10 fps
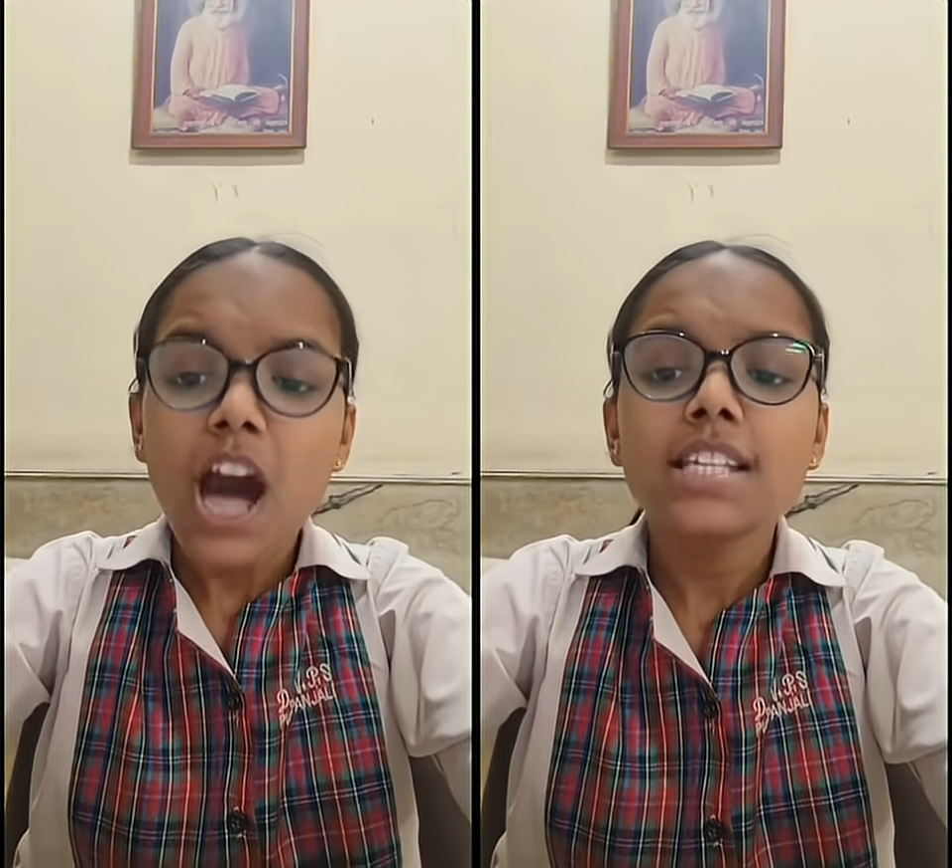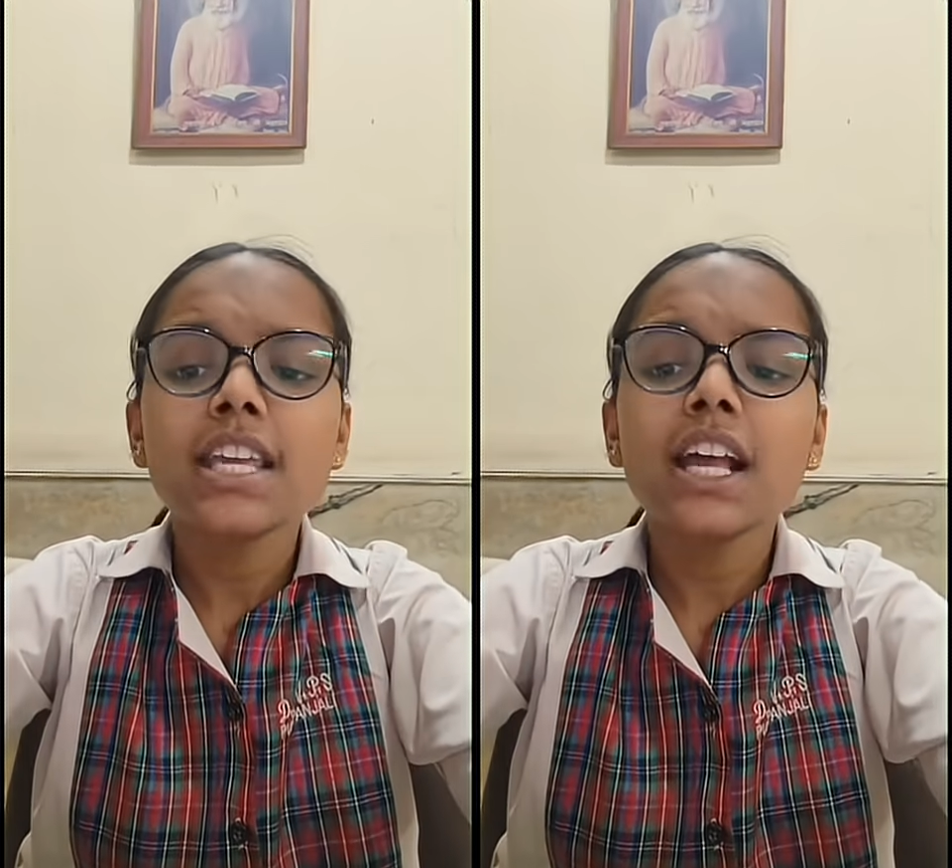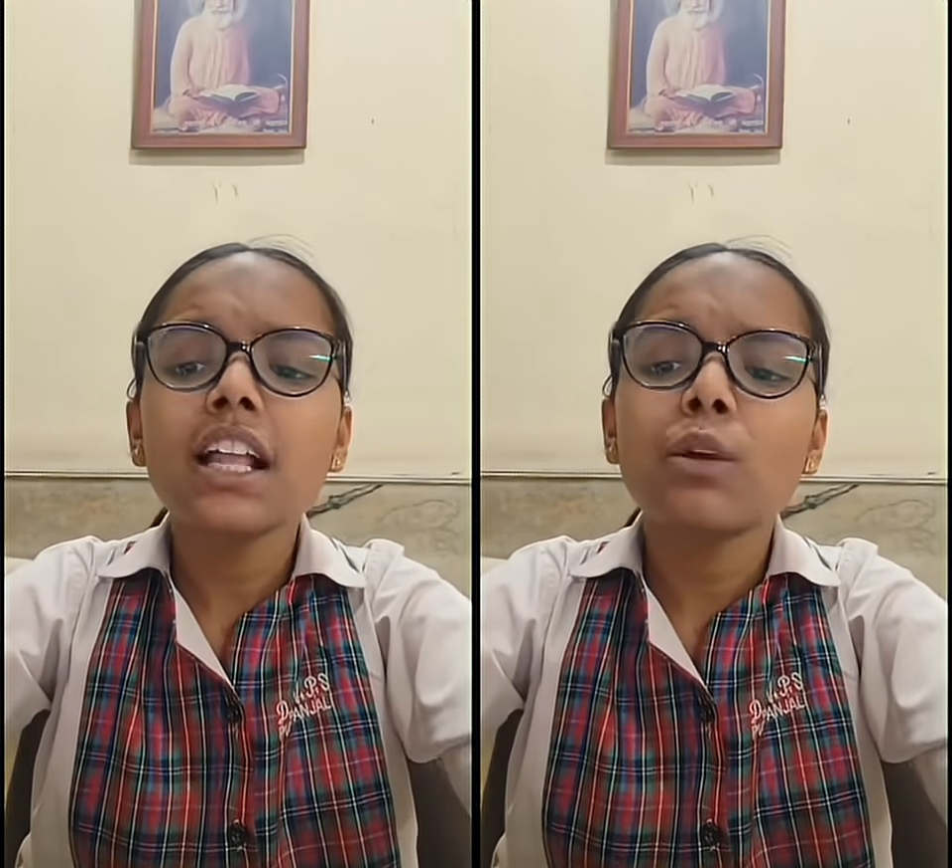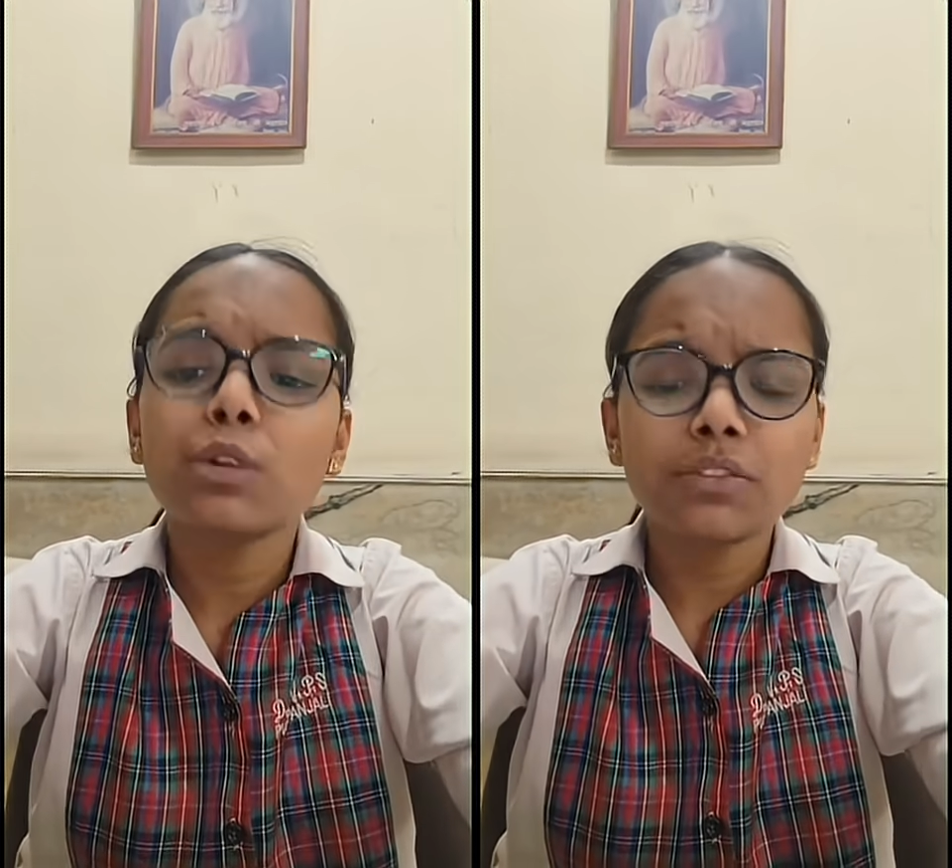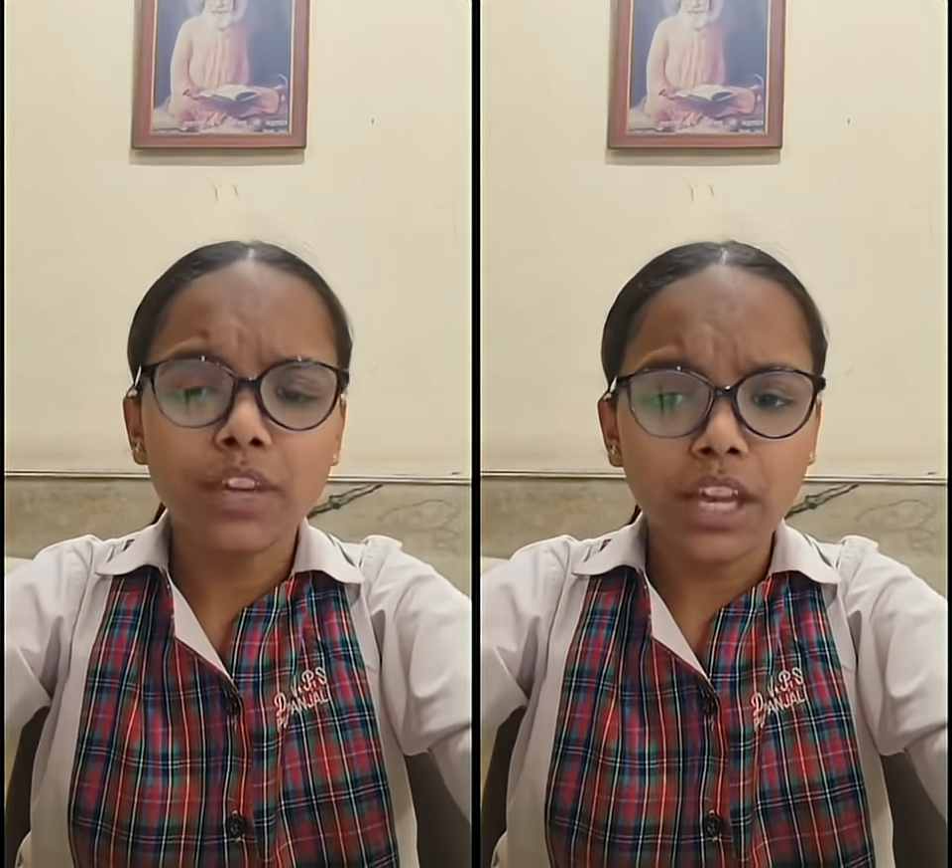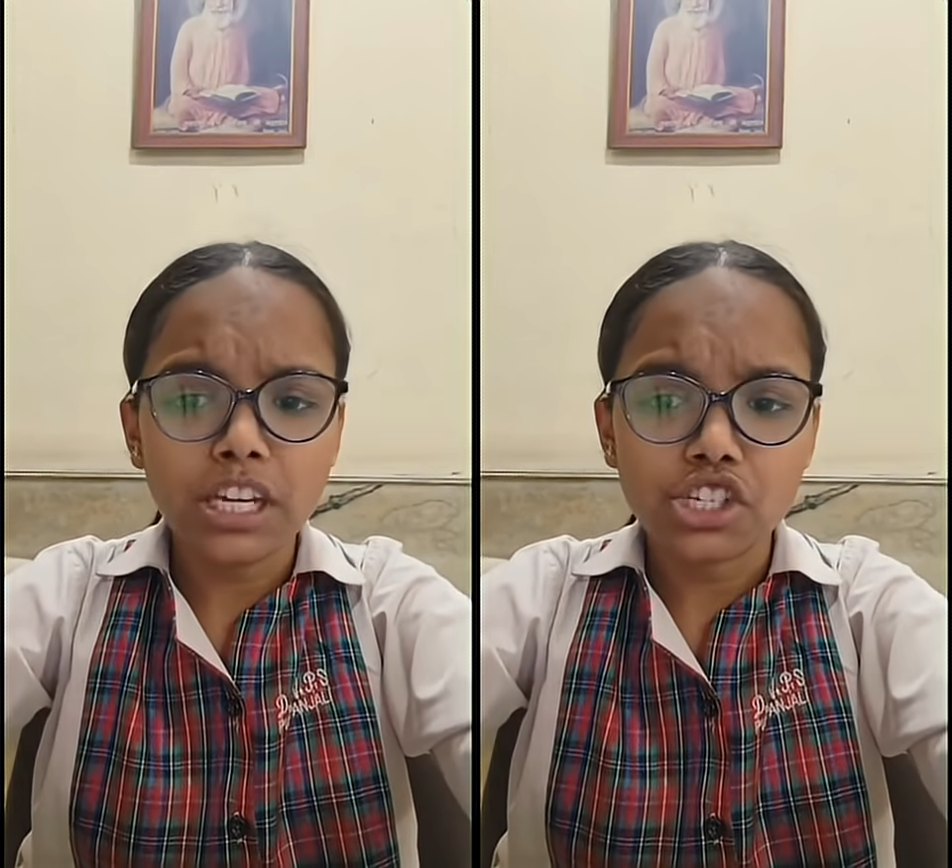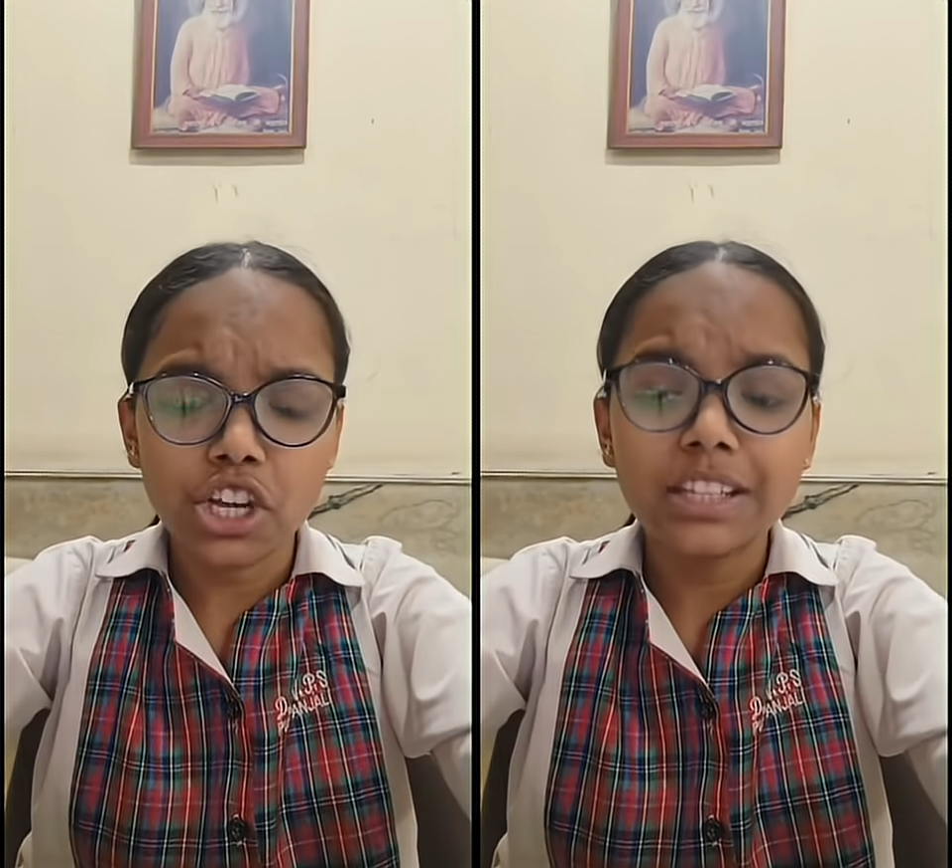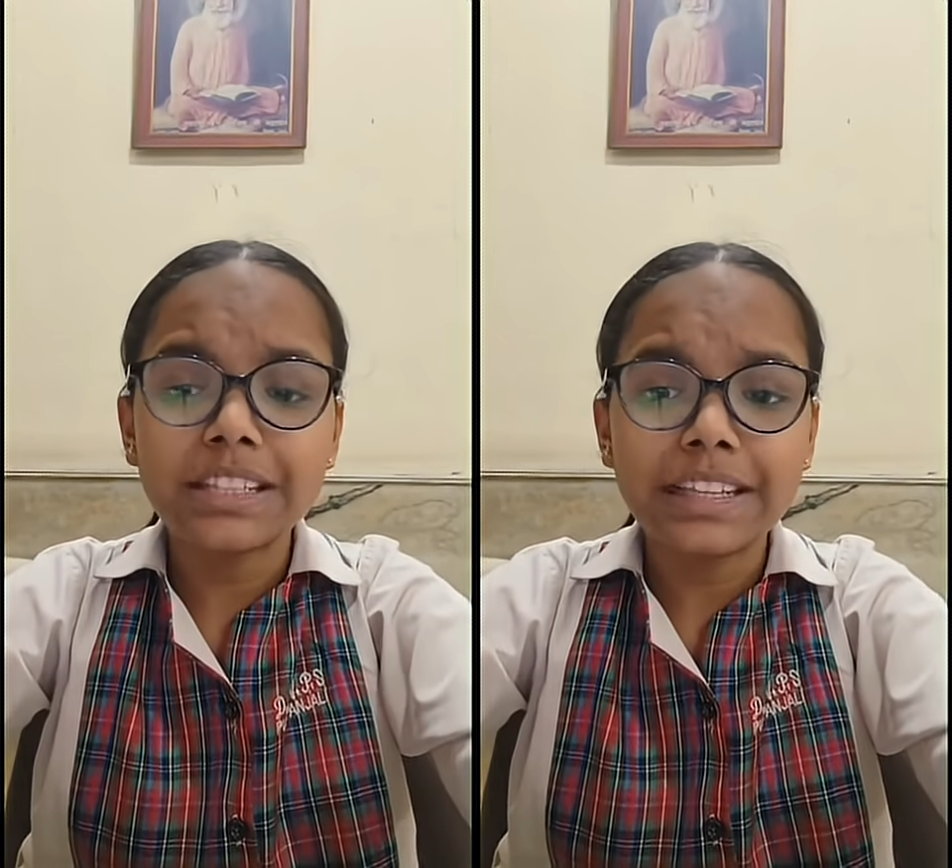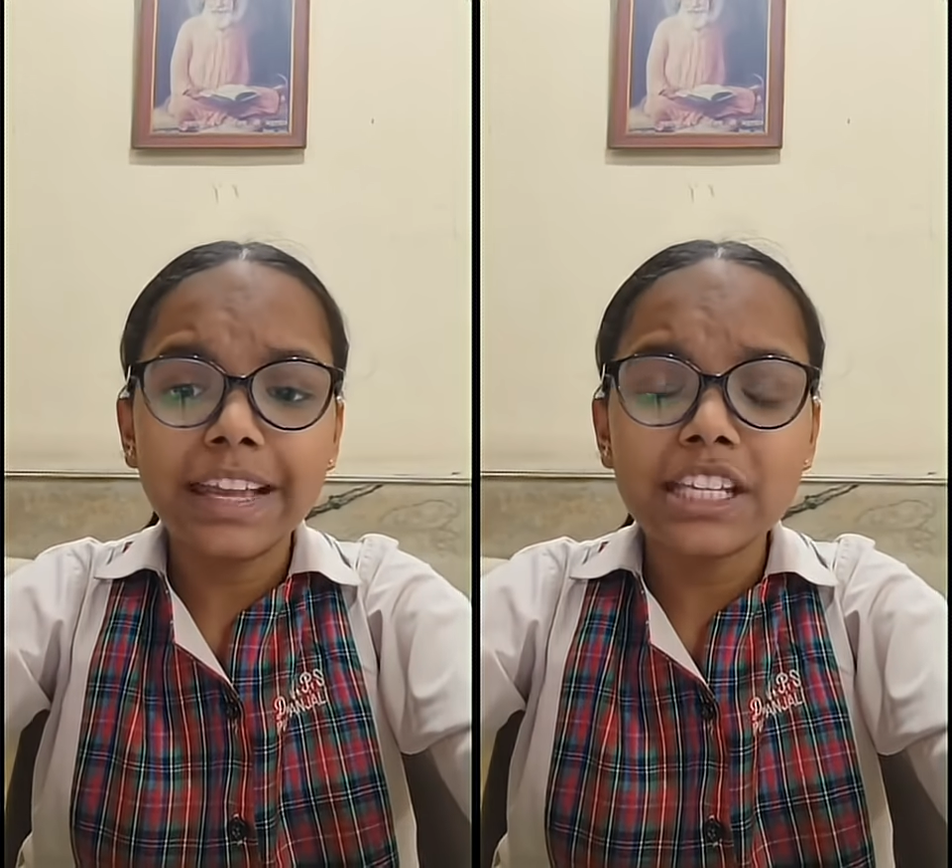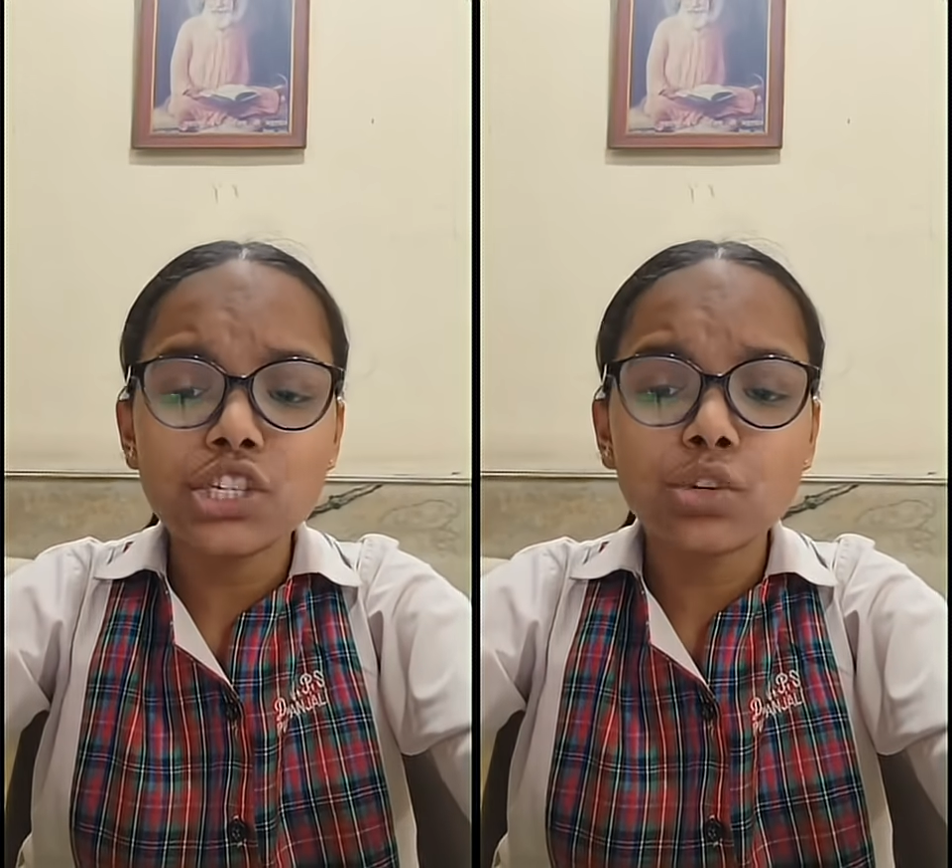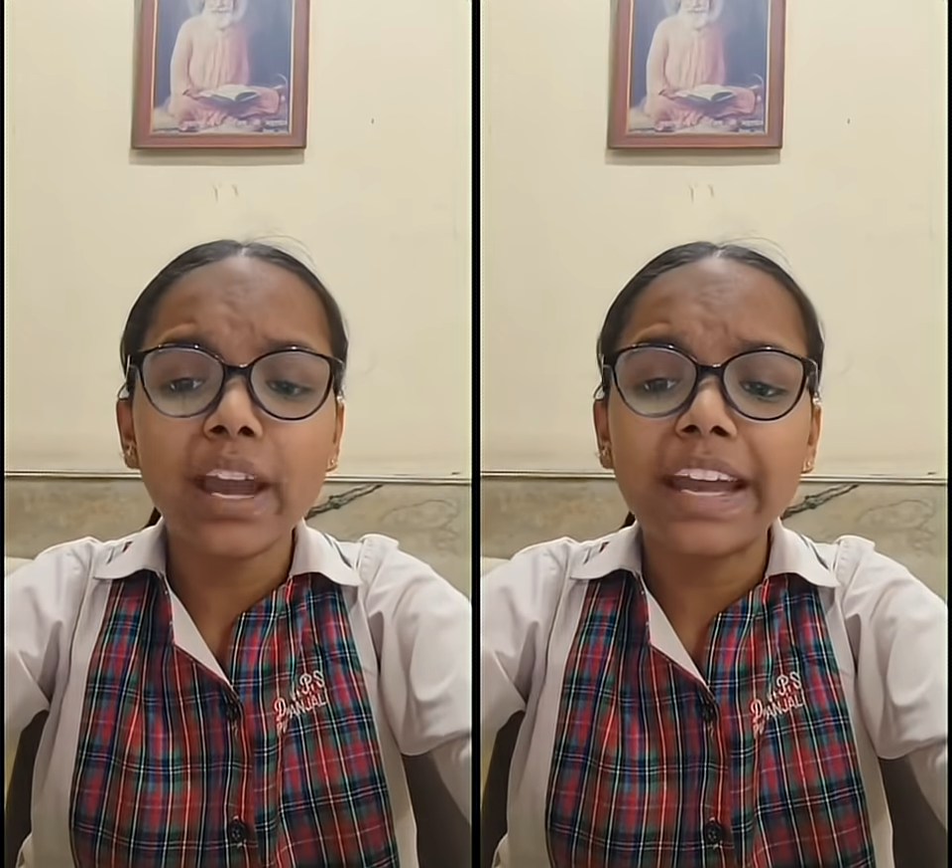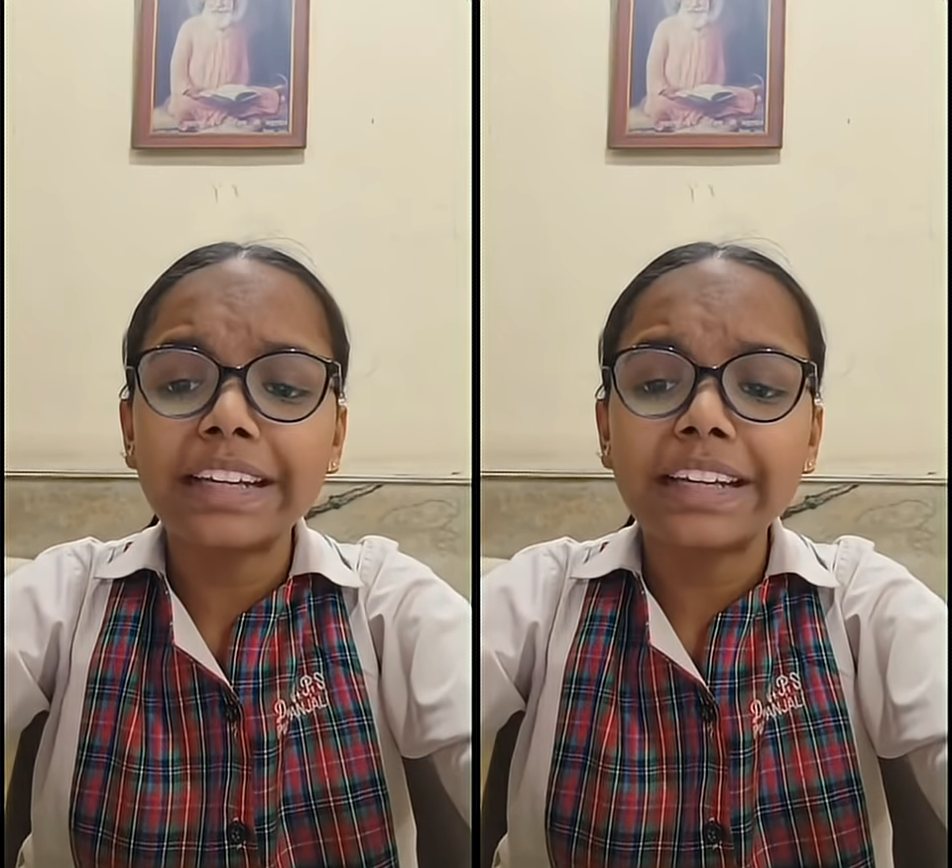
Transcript: A single notification leads to